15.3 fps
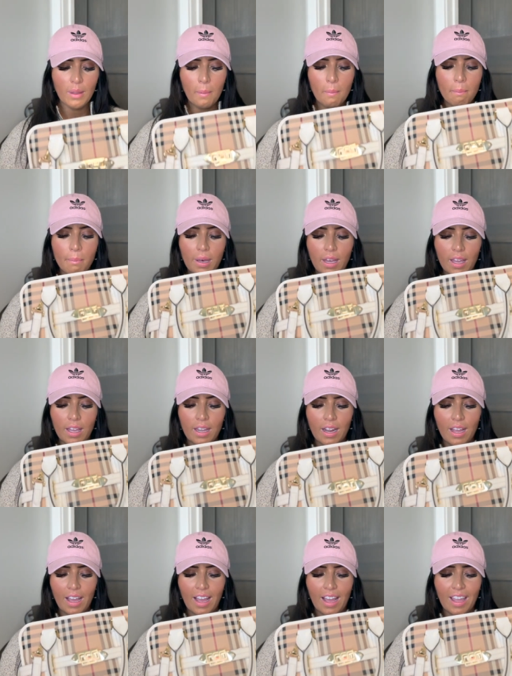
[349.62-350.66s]
But
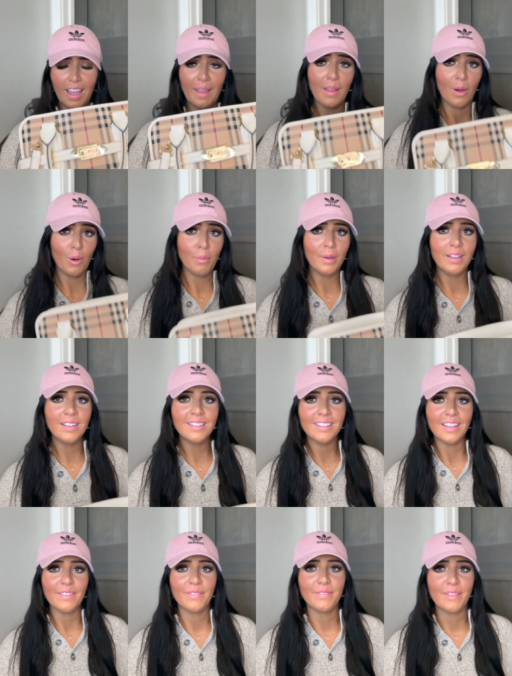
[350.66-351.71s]
I hope,
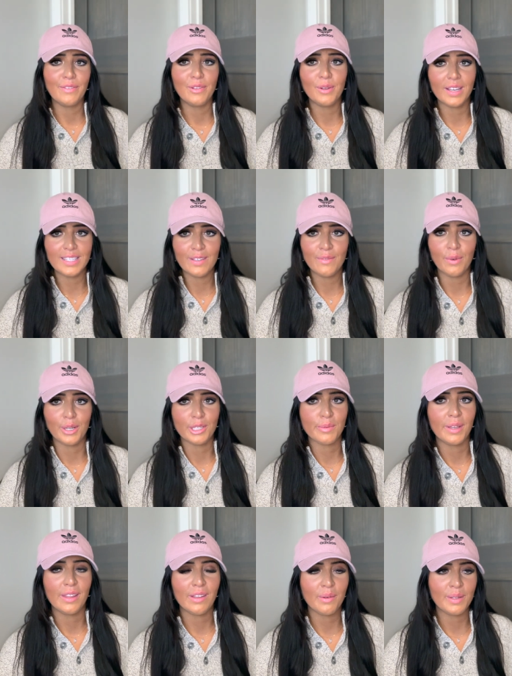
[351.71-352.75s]
if you guys have watched
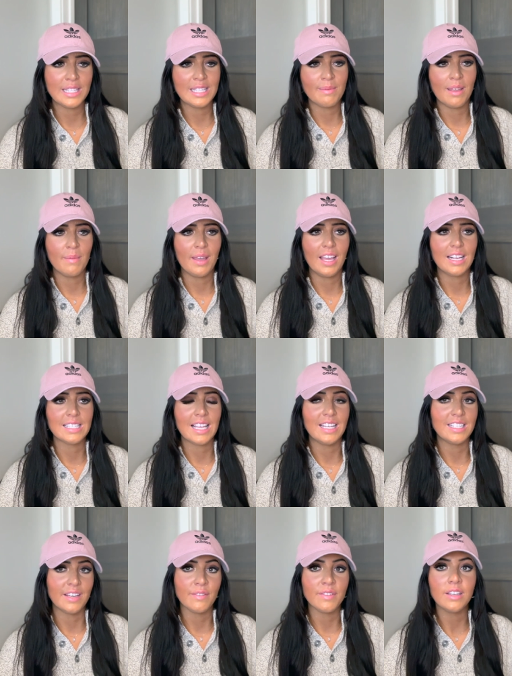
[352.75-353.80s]
my other What's in My Bags, I
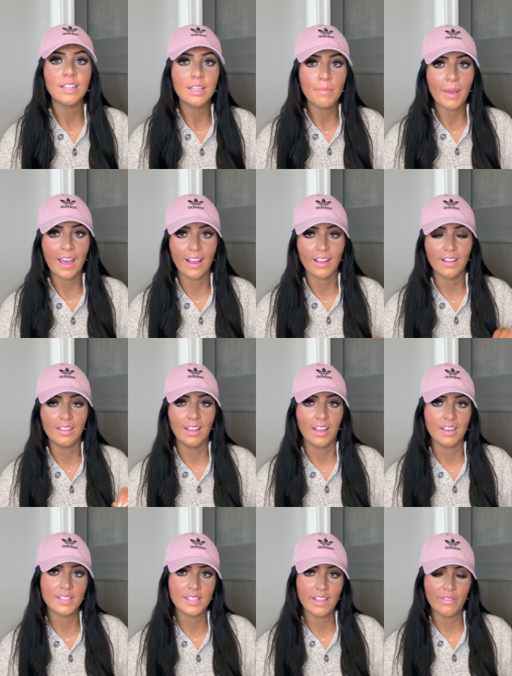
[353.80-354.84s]
definitely pack a lot
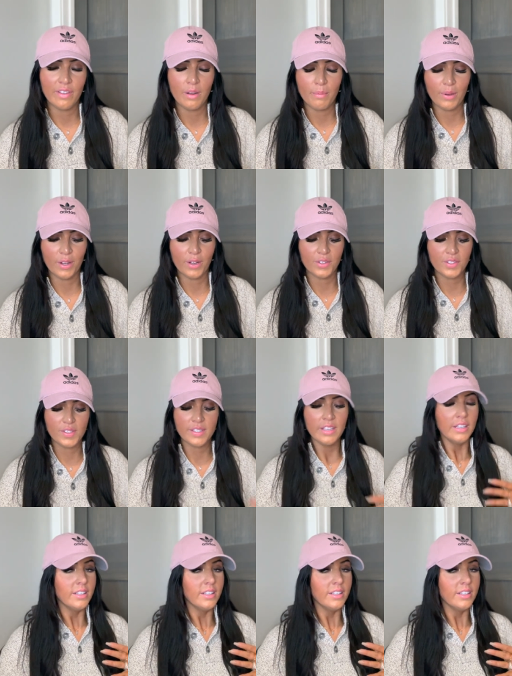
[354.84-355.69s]
of stuff in a purse.